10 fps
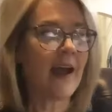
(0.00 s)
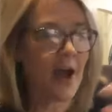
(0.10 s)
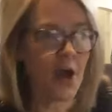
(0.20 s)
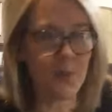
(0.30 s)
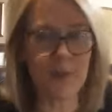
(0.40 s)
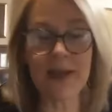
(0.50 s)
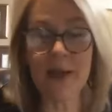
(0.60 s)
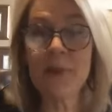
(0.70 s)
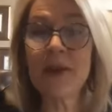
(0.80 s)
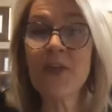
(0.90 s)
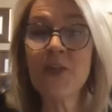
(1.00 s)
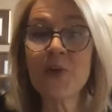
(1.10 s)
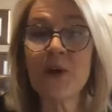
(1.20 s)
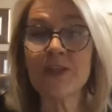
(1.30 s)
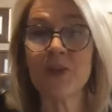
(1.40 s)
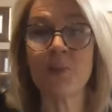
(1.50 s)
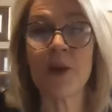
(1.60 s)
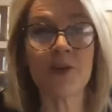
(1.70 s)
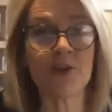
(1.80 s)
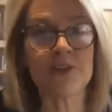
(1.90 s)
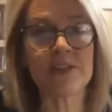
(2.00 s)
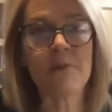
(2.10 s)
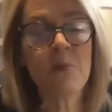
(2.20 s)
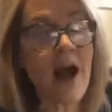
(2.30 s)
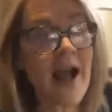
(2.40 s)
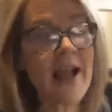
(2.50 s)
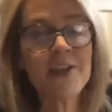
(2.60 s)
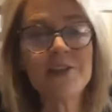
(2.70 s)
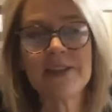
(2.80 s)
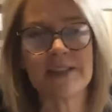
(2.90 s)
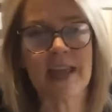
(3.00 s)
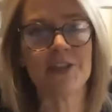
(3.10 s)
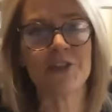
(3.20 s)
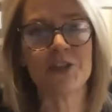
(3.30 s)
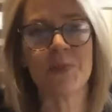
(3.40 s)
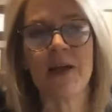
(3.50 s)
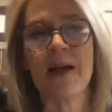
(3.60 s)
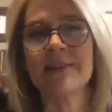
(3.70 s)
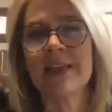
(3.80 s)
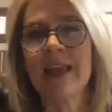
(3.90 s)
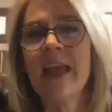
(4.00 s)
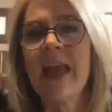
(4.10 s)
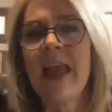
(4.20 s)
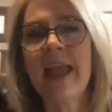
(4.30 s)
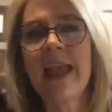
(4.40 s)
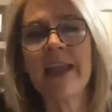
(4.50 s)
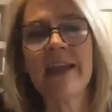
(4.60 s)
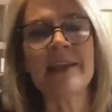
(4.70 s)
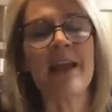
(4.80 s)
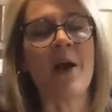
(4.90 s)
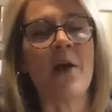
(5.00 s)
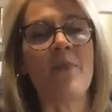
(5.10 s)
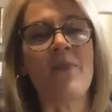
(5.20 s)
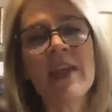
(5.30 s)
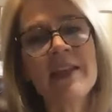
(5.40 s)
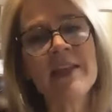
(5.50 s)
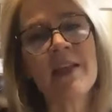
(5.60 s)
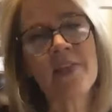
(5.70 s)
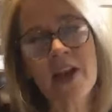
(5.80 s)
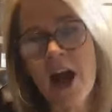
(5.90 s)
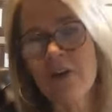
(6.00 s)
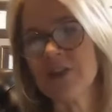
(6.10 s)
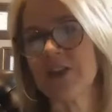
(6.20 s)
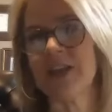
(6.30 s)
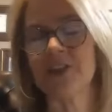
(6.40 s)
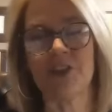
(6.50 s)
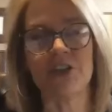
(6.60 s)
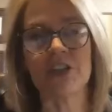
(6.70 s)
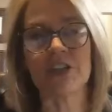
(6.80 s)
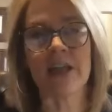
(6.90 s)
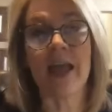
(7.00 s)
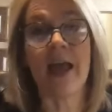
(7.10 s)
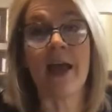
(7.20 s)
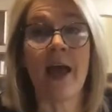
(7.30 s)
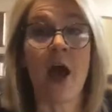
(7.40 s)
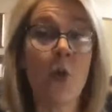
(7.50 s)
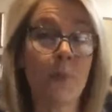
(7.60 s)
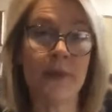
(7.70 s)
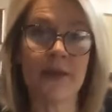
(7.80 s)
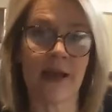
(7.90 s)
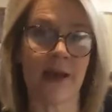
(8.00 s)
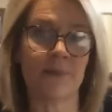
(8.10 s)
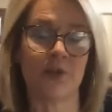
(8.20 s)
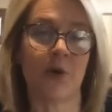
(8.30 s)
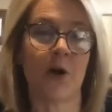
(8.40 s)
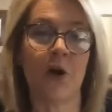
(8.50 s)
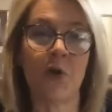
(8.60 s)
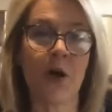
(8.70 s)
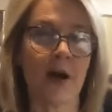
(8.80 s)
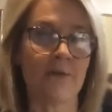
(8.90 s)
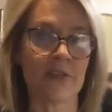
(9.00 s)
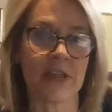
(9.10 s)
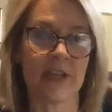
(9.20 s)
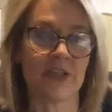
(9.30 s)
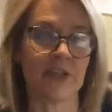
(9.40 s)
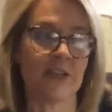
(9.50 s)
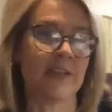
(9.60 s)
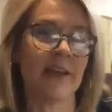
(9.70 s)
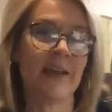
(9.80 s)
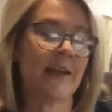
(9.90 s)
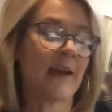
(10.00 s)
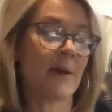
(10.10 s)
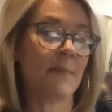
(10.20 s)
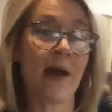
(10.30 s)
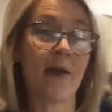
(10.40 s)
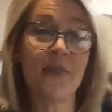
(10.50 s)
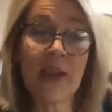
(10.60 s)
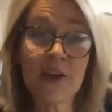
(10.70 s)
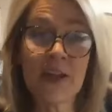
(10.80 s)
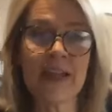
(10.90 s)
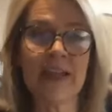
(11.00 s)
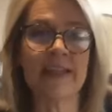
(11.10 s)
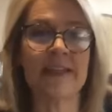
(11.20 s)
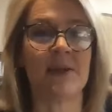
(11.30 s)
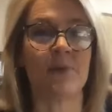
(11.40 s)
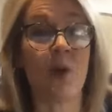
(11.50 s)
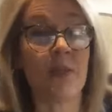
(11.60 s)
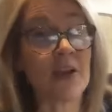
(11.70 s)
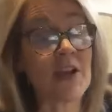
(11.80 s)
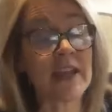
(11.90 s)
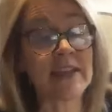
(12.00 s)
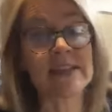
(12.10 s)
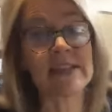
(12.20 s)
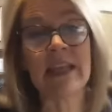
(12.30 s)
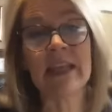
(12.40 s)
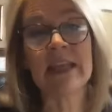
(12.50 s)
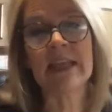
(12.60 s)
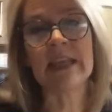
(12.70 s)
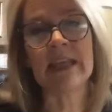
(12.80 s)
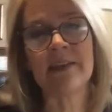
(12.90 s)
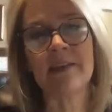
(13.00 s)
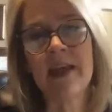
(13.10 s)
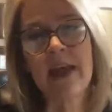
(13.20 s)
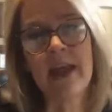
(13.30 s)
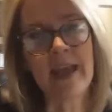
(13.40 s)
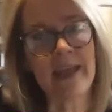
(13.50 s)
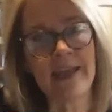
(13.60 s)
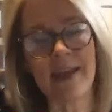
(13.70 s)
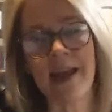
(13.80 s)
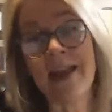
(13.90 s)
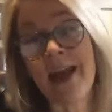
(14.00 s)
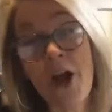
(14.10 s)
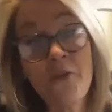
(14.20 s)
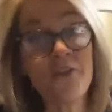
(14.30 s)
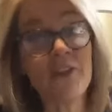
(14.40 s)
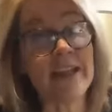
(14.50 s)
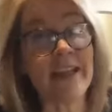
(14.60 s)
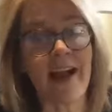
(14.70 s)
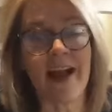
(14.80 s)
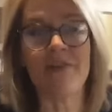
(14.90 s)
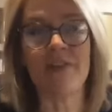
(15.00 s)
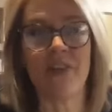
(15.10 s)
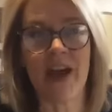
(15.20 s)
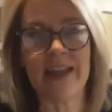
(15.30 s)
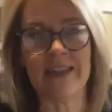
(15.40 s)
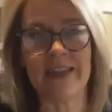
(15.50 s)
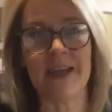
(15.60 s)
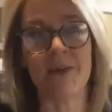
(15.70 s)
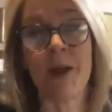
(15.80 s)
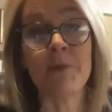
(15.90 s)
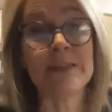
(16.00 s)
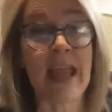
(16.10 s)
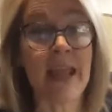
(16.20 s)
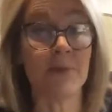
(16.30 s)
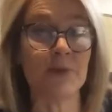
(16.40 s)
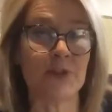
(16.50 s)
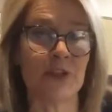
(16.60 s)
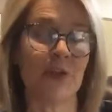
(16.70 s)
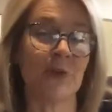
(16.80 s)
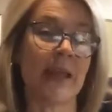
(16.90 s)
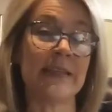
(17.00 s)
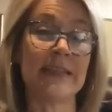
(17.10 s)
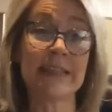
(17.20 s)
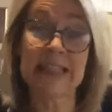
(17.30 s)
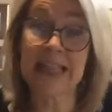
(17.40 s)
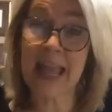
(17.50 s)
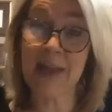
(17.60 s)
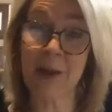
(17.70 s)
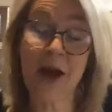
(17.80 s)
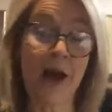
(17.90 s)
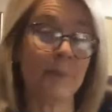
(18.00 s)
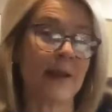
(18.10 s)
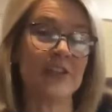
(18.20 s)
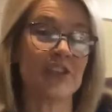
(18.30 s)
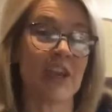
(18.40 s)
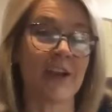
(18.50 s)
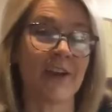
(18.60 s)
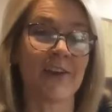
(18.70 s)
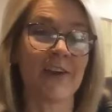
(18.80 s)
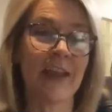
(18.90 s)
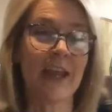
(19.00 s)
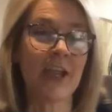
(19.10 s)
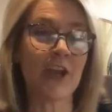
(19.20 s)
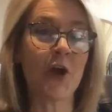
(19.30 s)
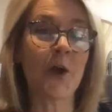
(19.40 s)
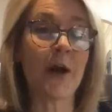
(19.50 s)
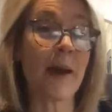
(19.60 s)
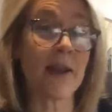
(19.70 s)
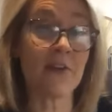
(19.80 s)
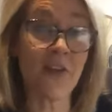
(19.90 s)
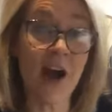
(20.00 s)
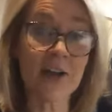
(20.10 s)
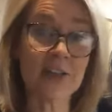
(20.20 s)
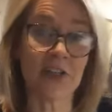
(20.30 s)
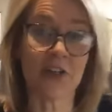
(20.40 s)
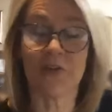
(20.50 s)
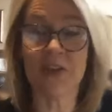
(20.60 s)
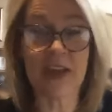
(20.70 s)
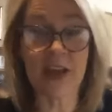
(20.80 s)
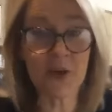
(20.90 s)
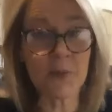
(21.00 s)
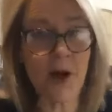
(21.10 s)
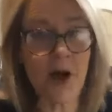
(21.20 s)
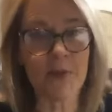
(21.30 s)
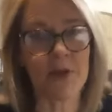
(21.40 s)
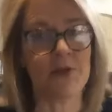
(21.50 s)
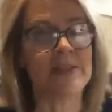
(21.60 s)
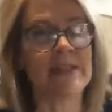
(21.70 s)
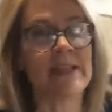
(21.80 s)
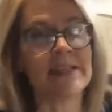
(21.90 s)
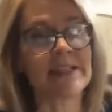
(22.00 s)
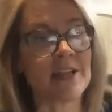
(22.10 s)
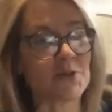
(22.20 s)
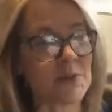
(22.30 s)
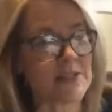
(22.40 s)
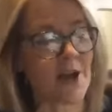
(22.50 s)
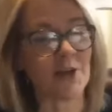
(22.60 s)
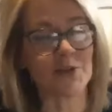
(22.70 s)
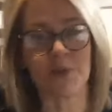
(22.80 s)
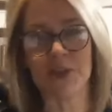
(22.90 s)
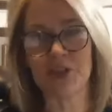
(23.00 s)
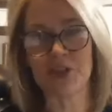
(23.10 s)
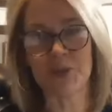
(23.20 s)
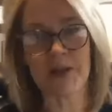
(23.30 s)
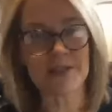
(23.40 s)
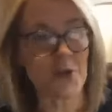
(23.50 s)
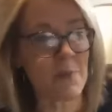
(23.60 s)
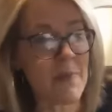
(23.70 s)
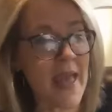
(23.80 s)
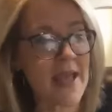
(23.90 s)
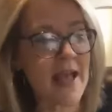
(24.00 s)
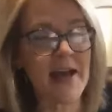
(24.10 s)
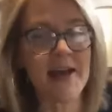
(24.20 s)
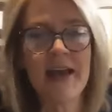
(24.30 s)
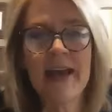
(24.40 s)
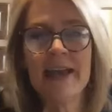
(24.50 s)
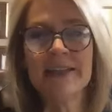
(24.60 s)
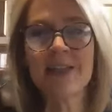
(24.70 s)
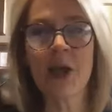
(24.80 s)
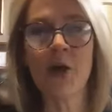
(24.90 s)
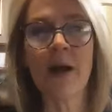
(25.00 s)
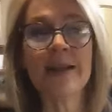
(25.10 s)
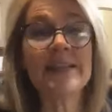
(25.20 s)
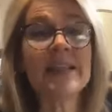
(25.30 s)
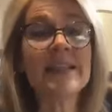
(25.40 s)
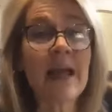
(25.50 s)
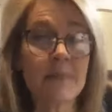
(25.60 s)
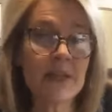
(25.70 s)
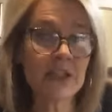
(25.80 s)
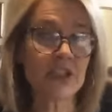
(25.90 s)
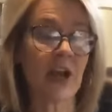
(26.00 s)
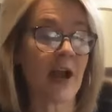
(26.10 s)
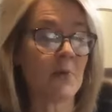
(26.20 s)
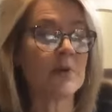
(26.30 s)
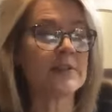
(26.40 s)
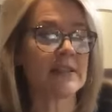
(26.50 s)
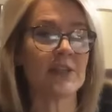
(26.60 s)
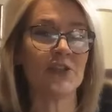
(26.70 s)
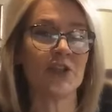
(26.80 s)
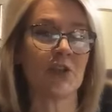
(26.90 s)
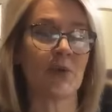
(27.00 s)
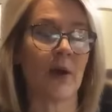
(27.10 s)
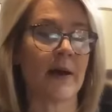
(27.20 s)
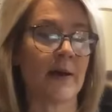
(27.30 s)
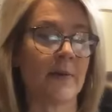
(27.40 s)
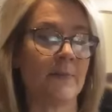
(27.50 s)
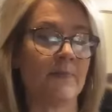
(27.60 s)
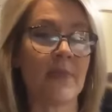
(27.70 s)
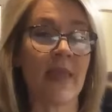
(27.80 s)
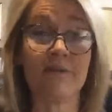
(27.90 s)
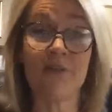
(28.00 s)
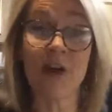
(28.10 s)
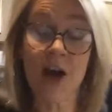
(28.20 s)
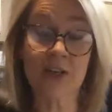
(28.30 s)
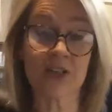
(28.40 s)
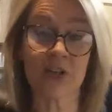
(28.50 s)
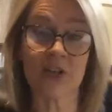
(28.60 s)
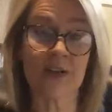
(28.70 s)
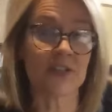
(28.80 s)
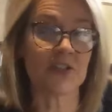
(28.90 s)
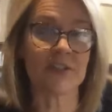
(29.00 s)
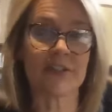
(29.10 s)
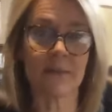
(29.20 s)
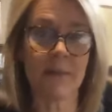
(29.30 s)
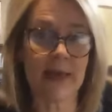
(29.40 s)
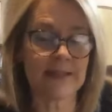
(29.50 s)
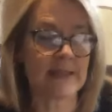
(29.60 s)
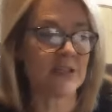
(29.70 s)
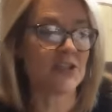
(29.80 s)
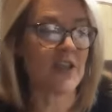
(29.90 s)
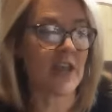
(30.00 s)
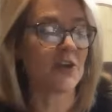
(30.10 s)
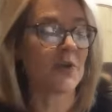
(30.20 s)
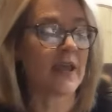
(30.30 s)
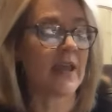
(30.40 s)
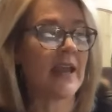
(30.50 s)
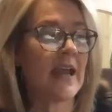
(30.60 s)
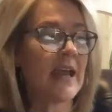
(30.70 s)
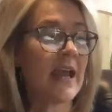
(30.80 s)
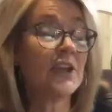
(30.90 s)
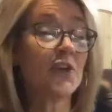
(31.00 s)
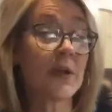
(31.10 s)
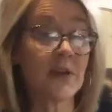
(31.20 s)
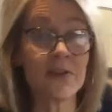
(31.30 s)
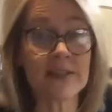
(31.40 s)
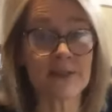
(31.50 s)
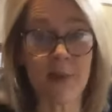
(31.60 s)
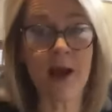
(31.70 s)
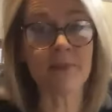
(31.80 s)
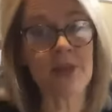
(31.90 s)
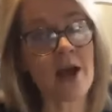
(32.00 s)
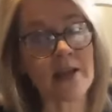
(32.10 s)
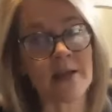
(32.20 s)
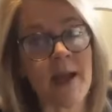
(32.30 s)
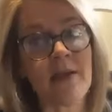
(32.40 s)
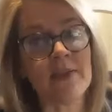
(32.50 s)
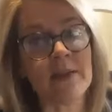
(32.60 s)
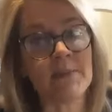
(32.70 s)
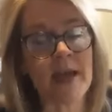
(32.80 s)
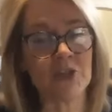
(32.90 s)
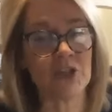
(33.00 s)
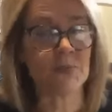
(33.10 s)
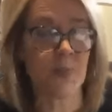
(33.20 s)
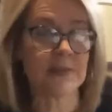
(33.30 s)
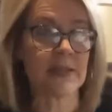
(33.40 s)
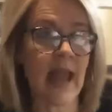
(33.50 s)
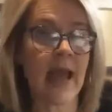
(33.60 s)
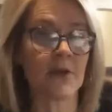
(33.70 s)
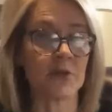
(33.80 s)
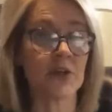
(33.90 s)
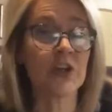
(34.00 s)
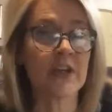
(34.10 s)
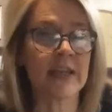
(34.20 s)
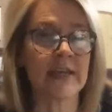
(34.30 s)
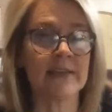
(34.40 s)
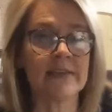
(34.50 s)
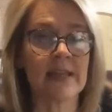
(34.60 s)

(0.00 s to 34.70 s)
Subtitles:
Opened up another question. One girl said, well, I used to take Juice Plus, and then the conversation just opened up to a whole conversation about their kids and what their kids needed, and hopefully I've invited them. I was able to, ADD came up. I shared, you know, about a Voxer of another mom who'd seen such results with the Juice Plus Omega. So I said, let me share. I will send you that Voxer. It's just a message that you'll get, and you'll hear this mom talking about the impact Juice Plus had on her kids.